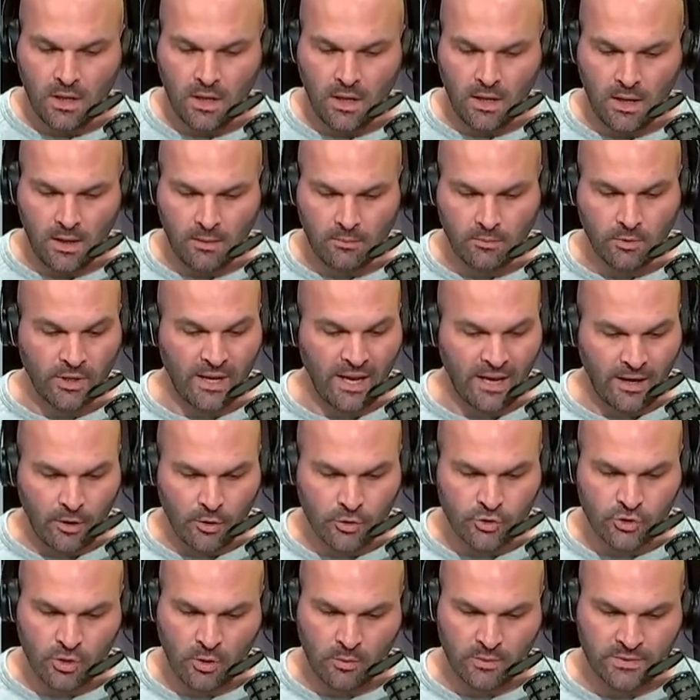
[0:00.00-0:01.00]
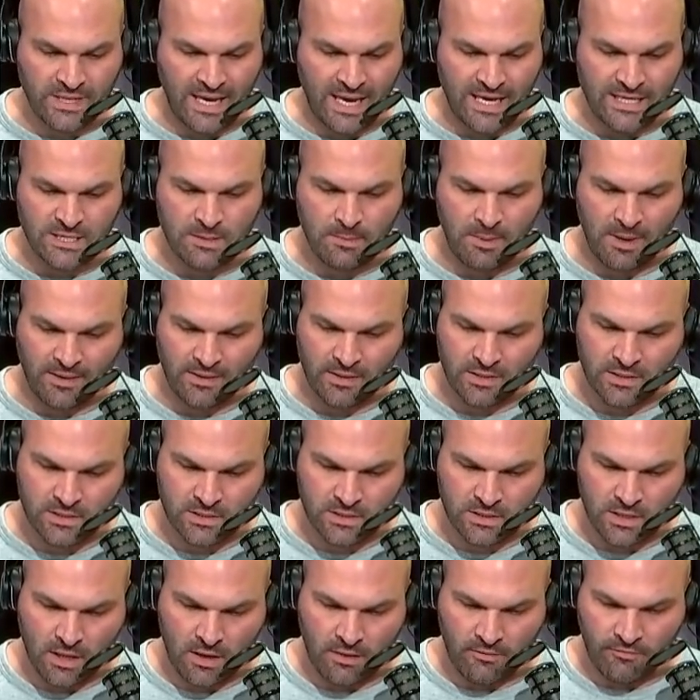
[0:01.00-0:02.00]
Look, Ed Orgeron was asked about it. This
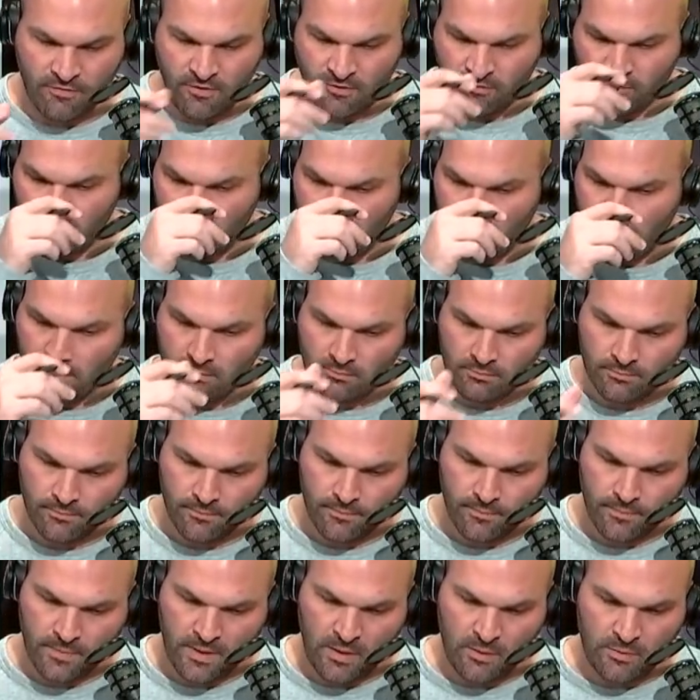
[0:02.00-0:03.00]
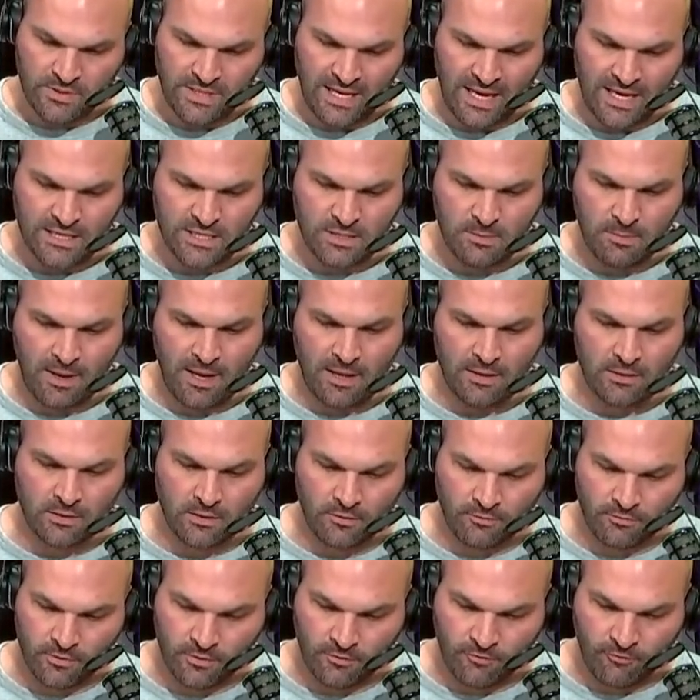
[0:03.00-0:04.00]
is 15. He was asked
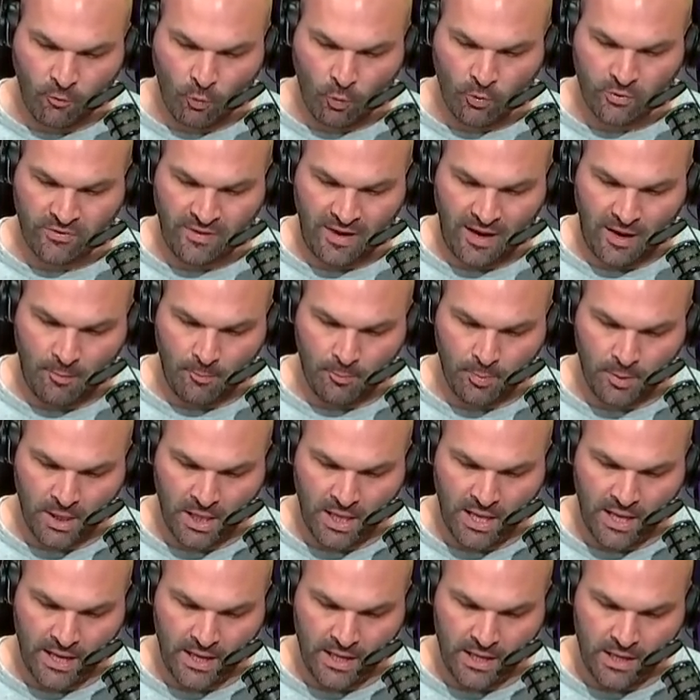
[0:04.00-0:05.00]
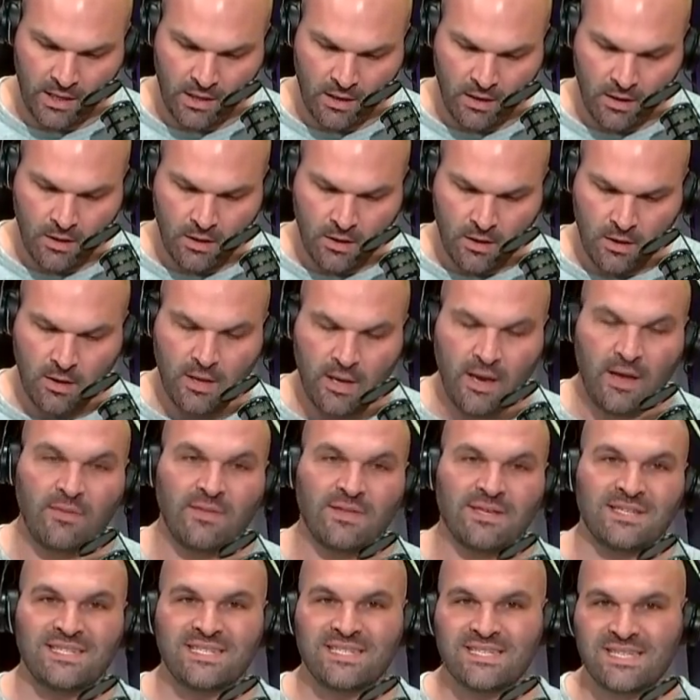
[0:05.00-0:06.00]
about the fourth down play
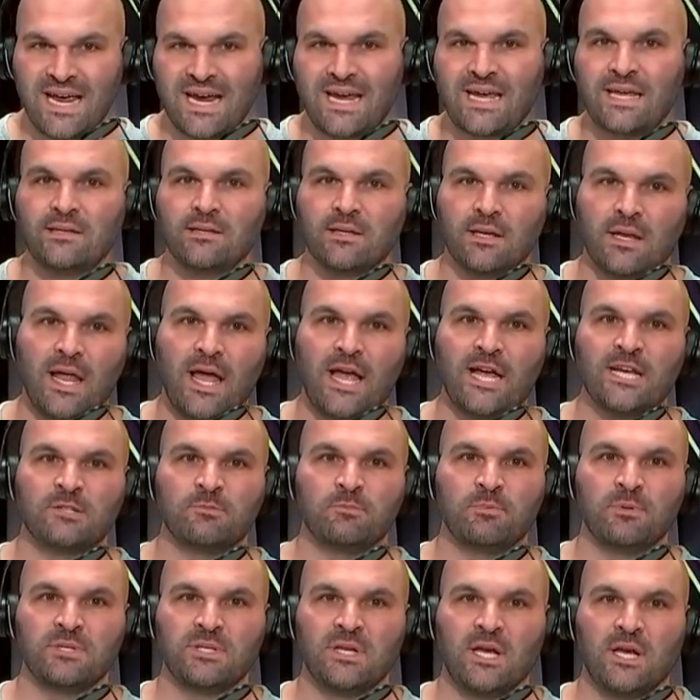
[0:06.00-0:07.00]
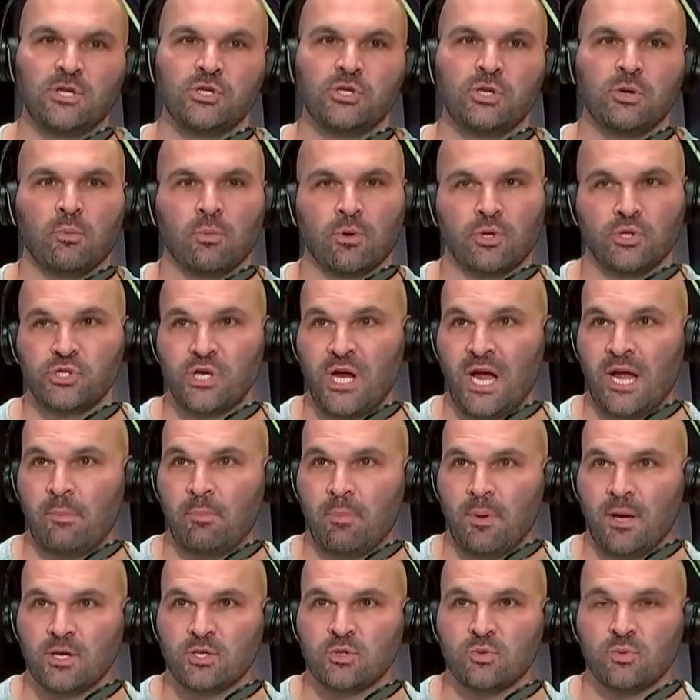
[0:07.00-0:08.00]
in the second to last possession where
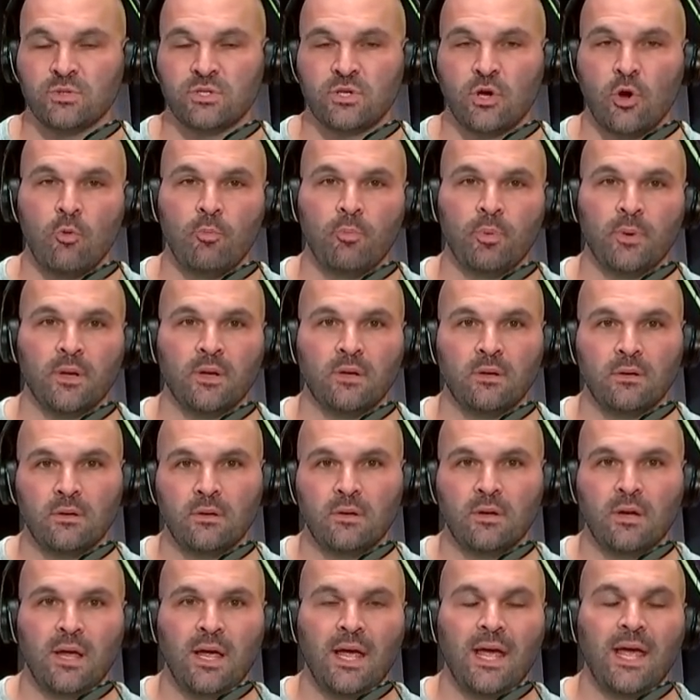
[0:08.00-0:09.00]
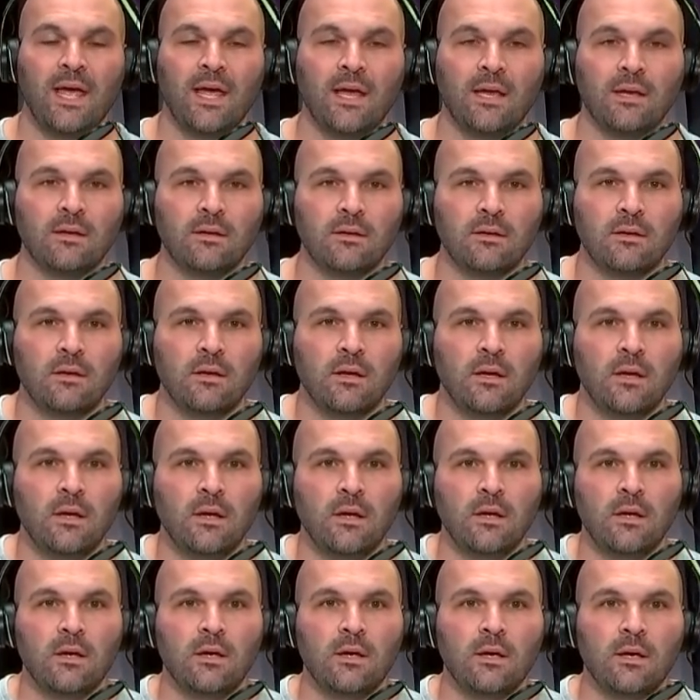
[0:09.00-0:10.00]
Jack Besh was open and,
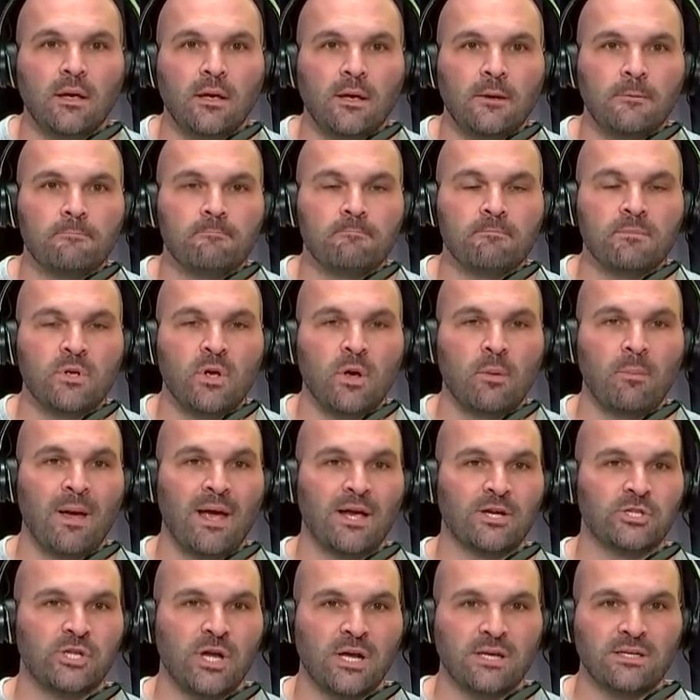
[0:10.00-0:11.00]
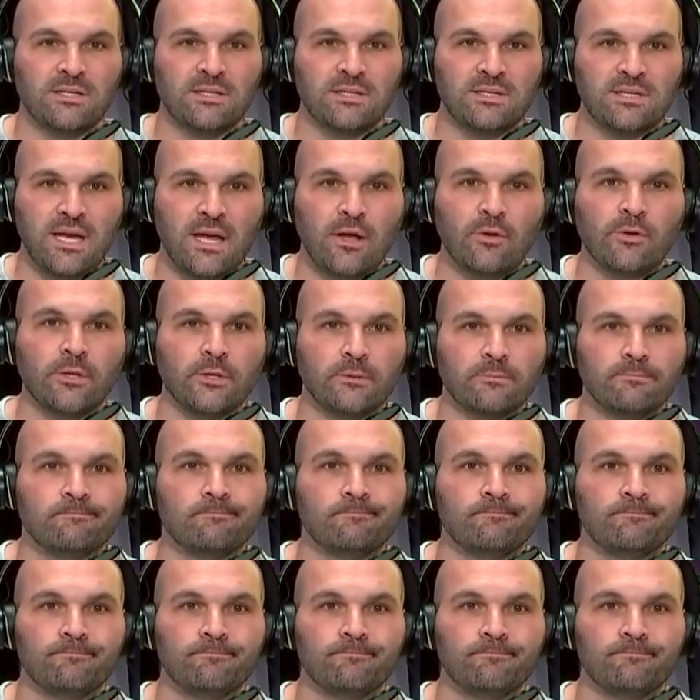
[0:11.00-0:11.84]
you know, Max Johnson sailed it.